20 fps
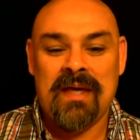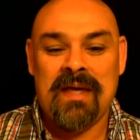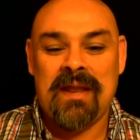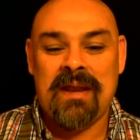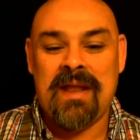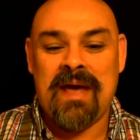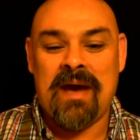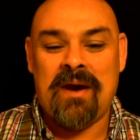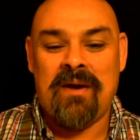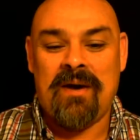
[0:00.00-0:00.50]

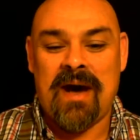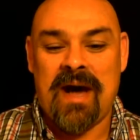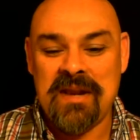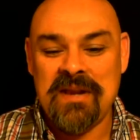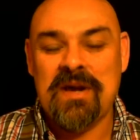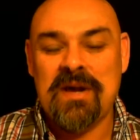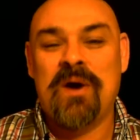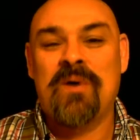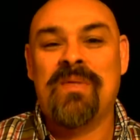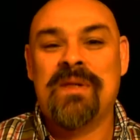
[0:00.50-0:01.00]
Now, I
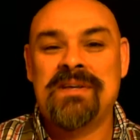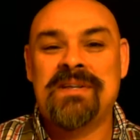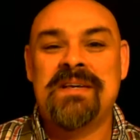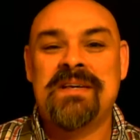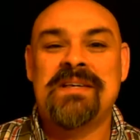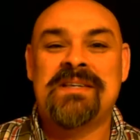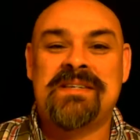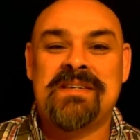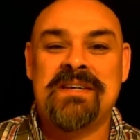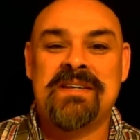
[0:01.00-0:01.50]
know that
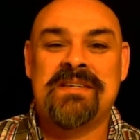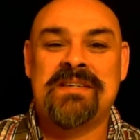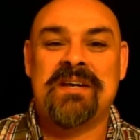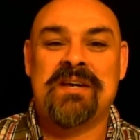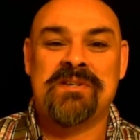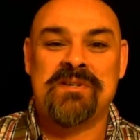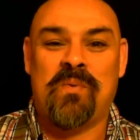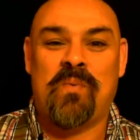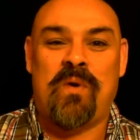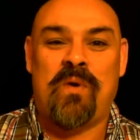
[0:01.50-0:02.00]
DC
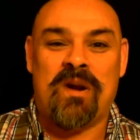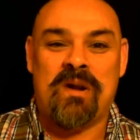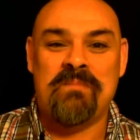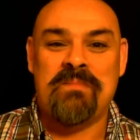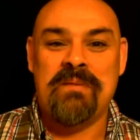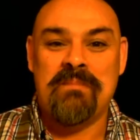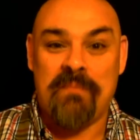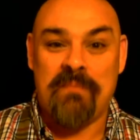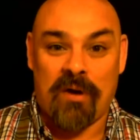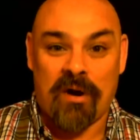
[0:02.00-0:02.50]
doesn't want to
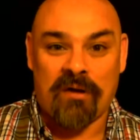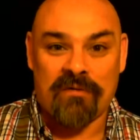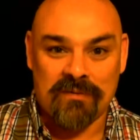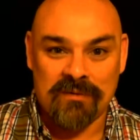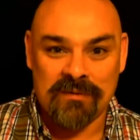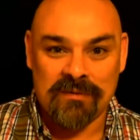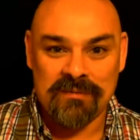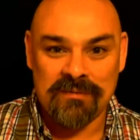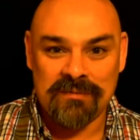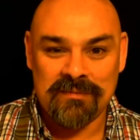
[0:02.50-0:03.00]
be
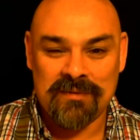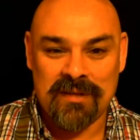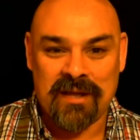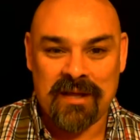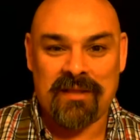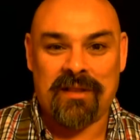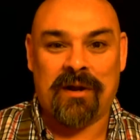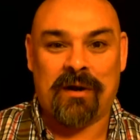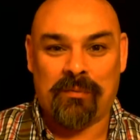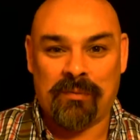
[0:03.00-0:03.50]
Marvel.
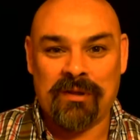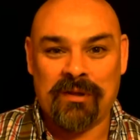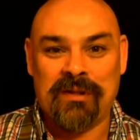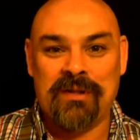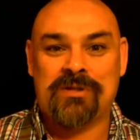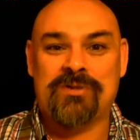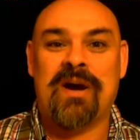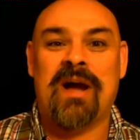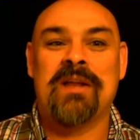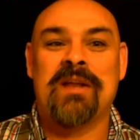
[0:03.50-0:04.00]
They're really
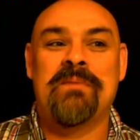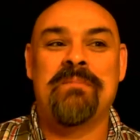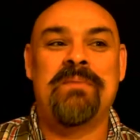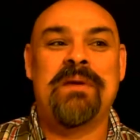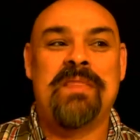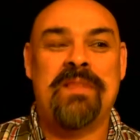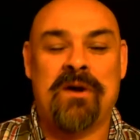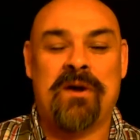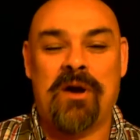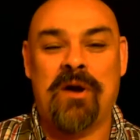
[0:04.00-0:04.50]
trying to
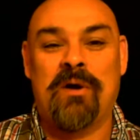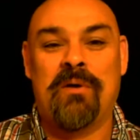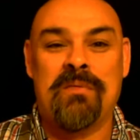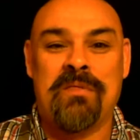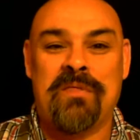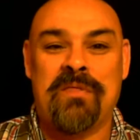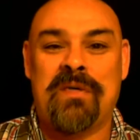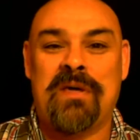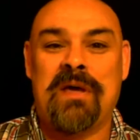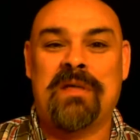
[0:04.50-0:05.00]
be their own
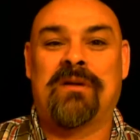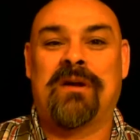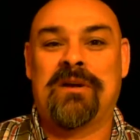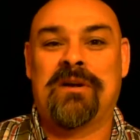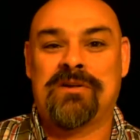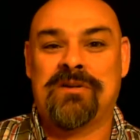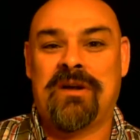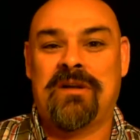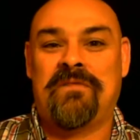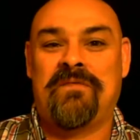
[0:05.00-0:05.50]
thing. They're not
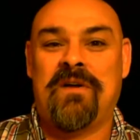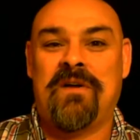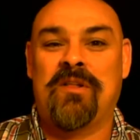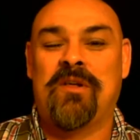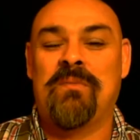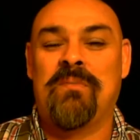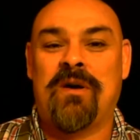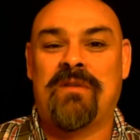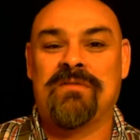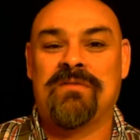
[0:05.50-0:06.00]
trying to
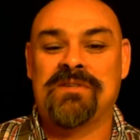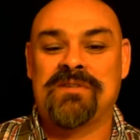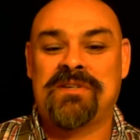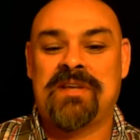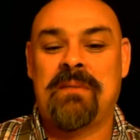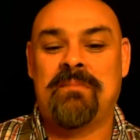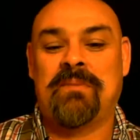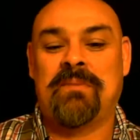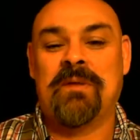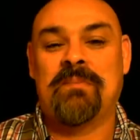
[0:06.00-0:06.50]
follow Marvel's
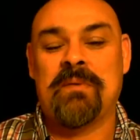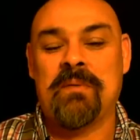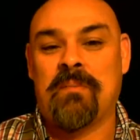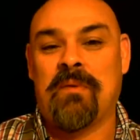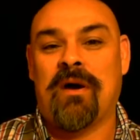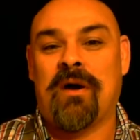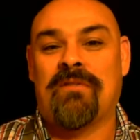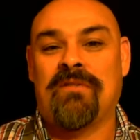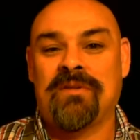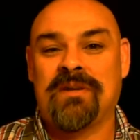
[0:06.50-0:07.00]
template, but
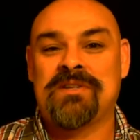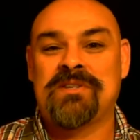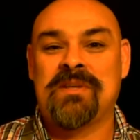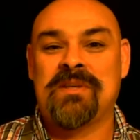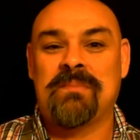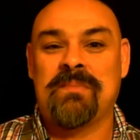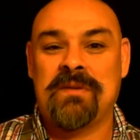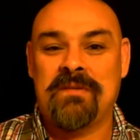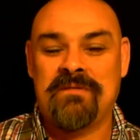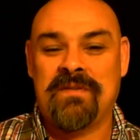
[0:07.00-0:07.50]
Marvel did
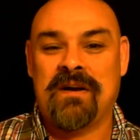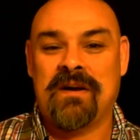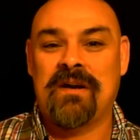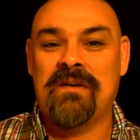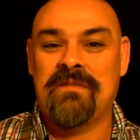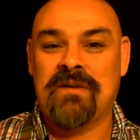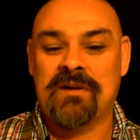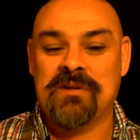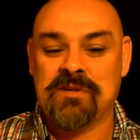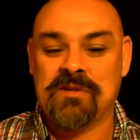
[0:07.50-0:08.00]
something
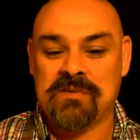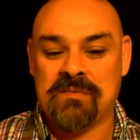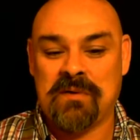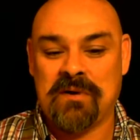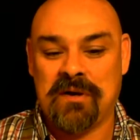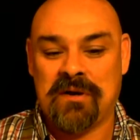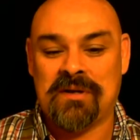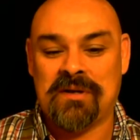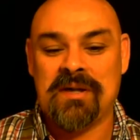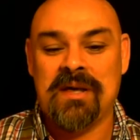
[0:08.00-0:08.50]
very
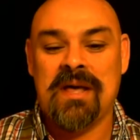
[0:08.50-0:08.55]
smart.